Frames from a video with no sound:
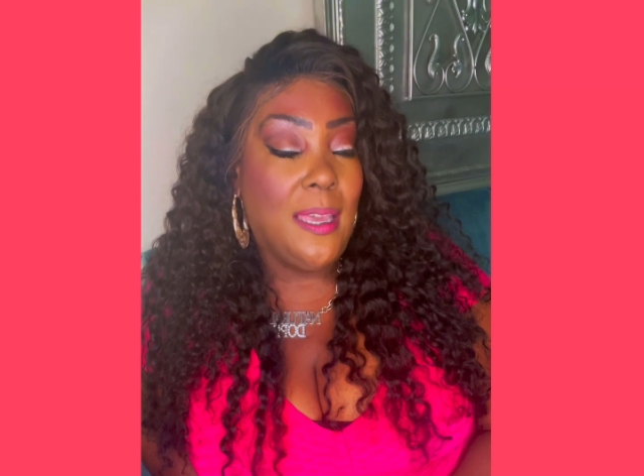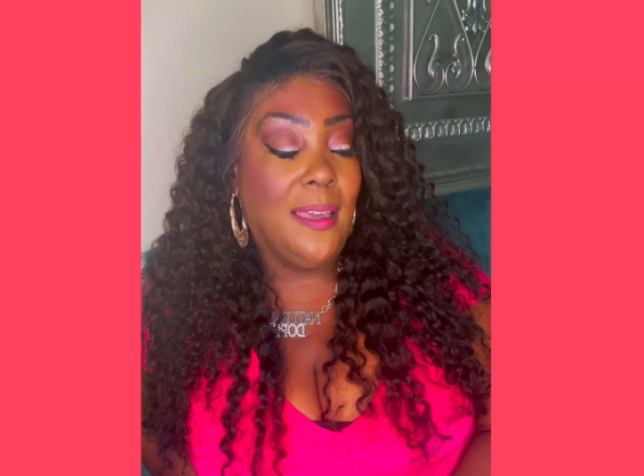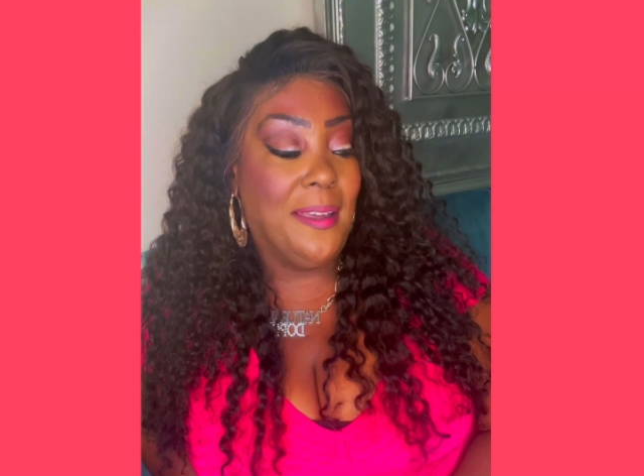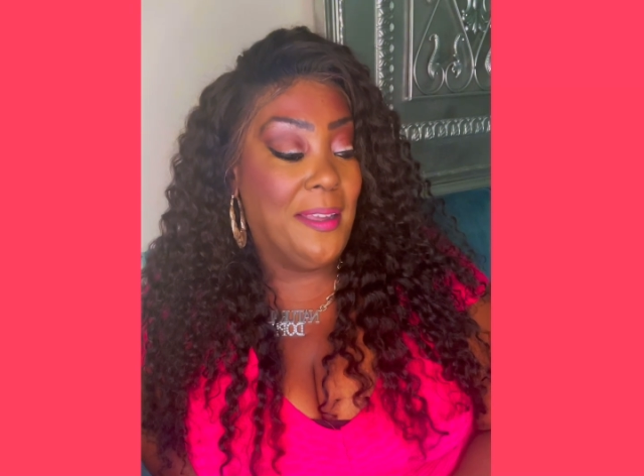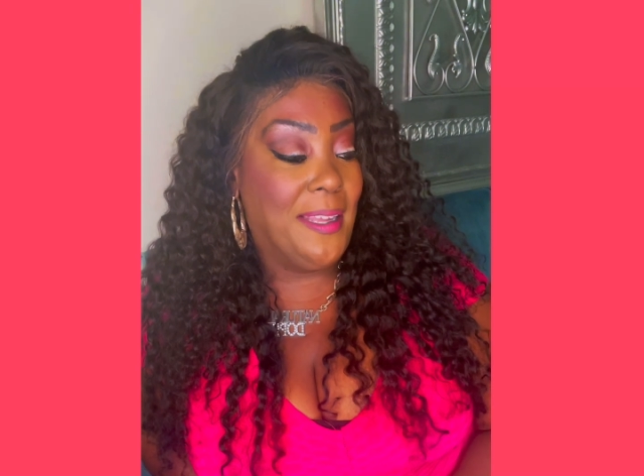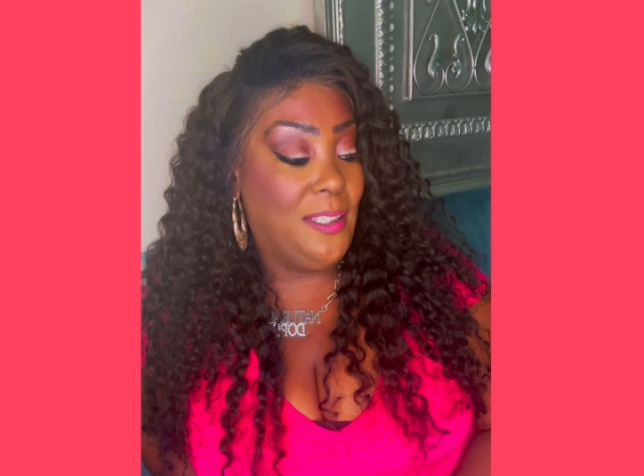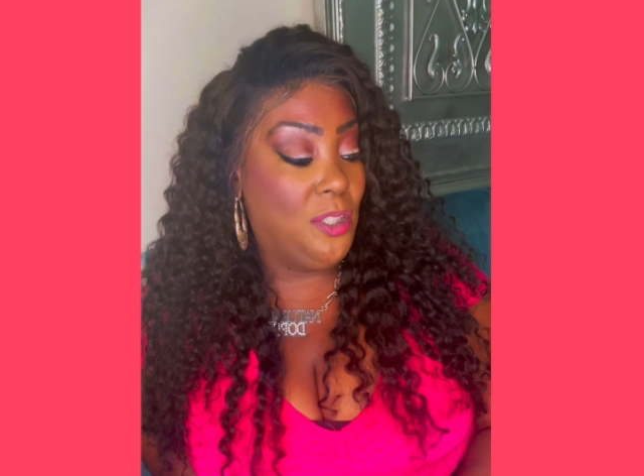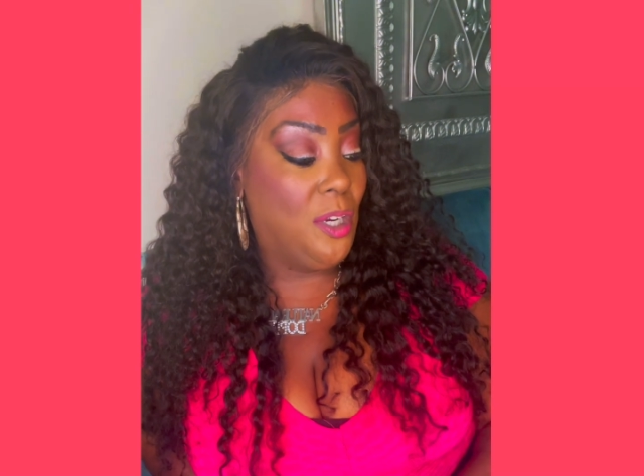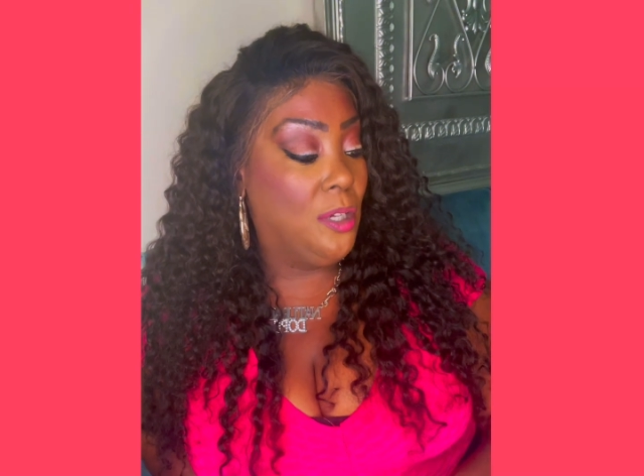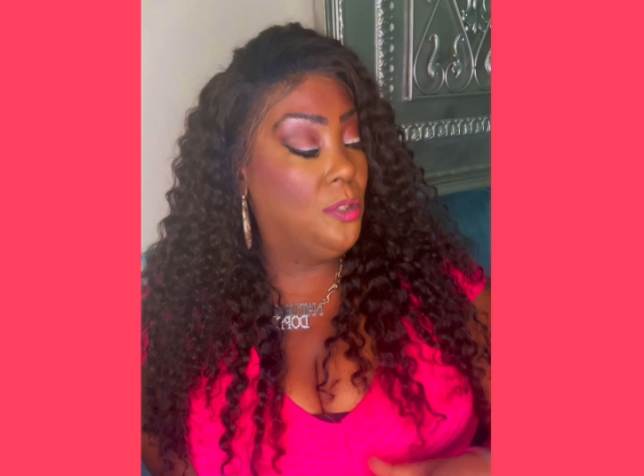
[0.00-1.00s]
And, you
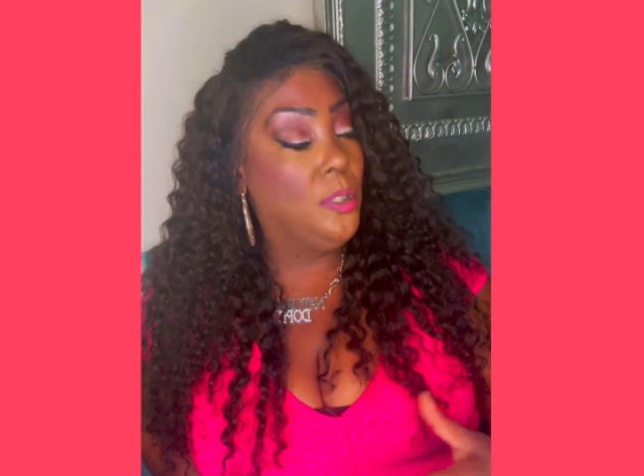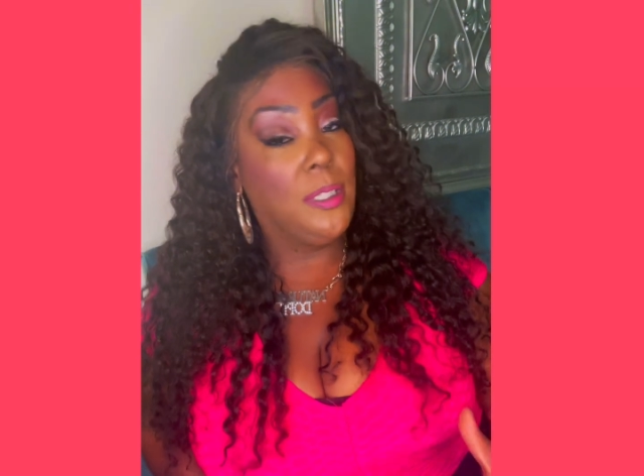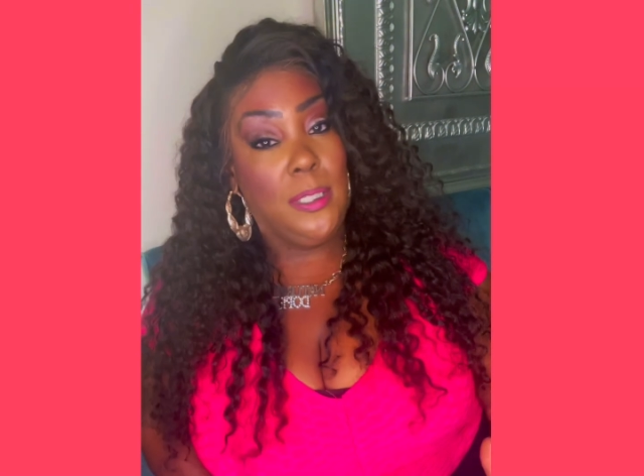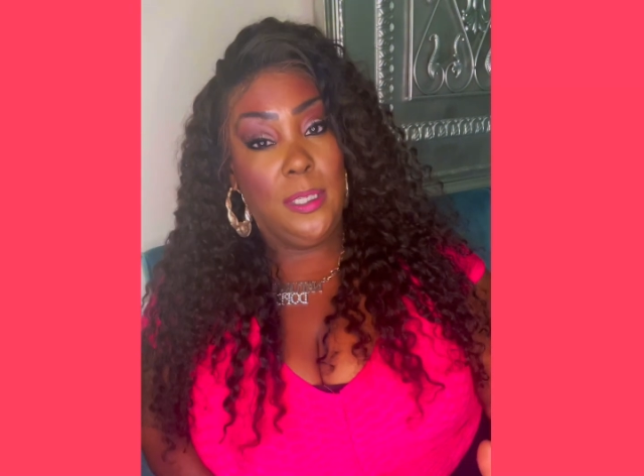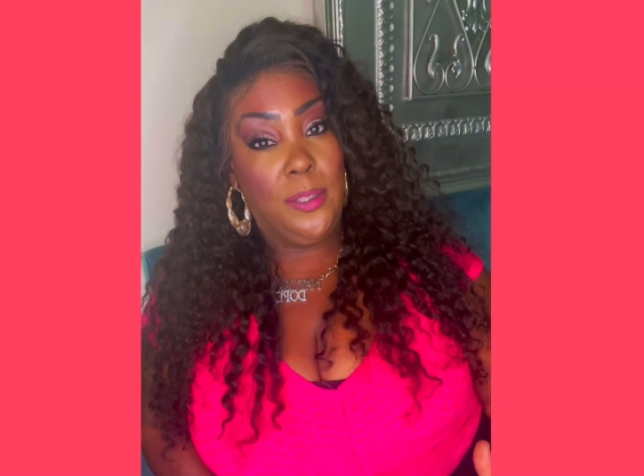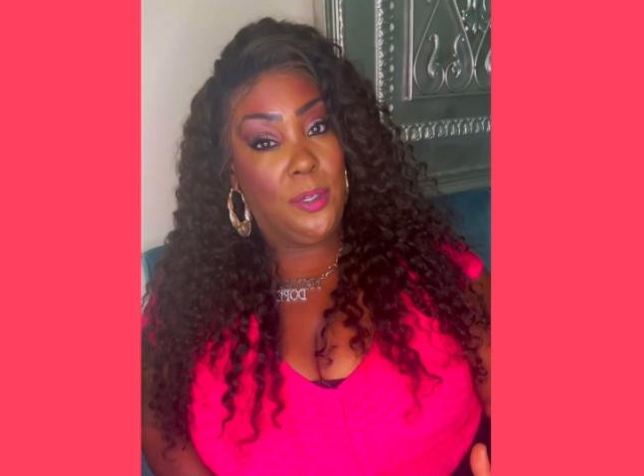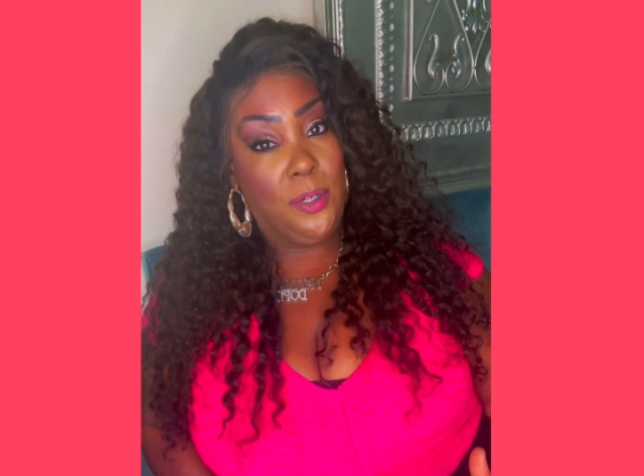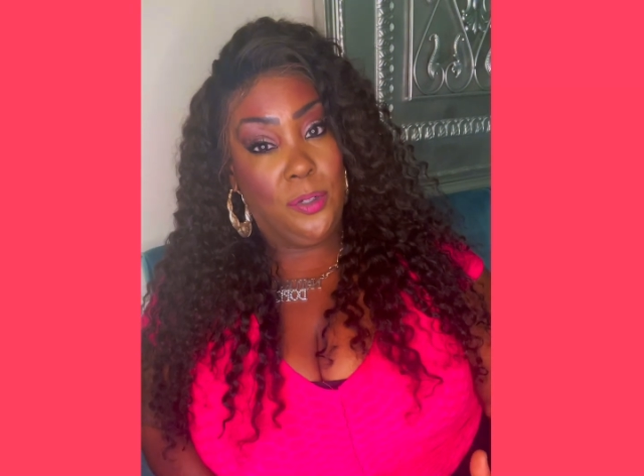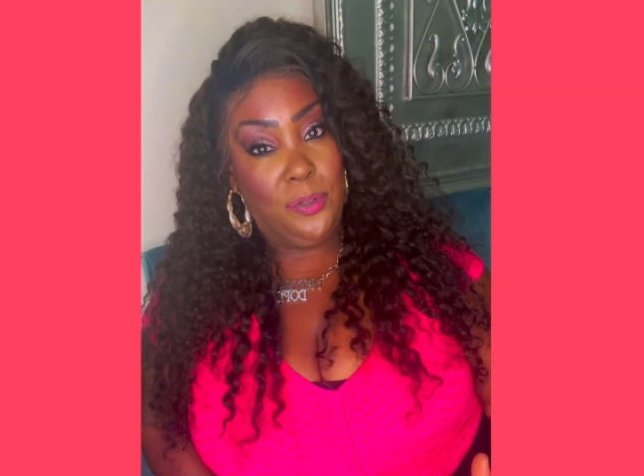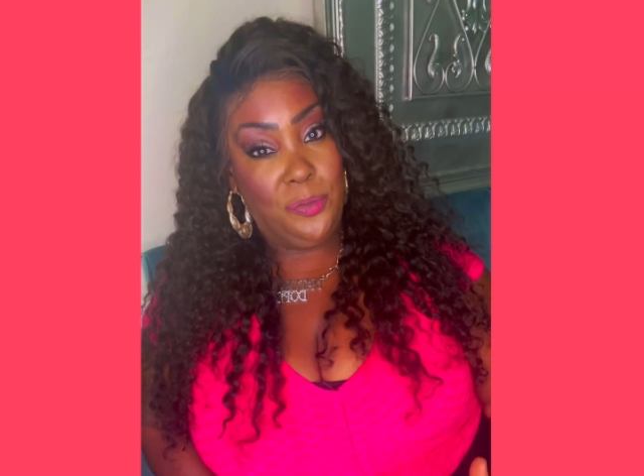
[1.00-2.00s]
know, you could
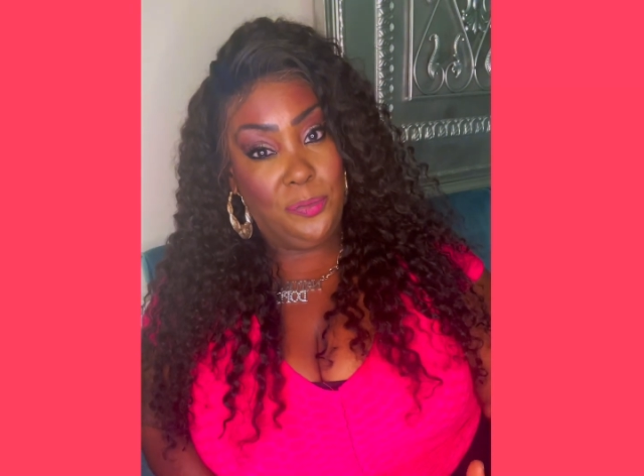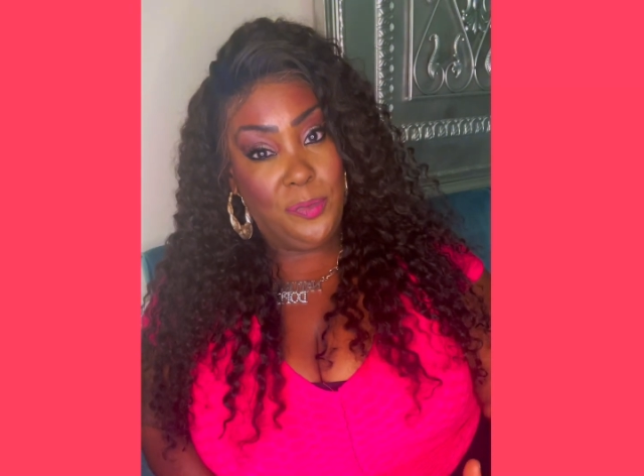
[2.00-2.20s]
either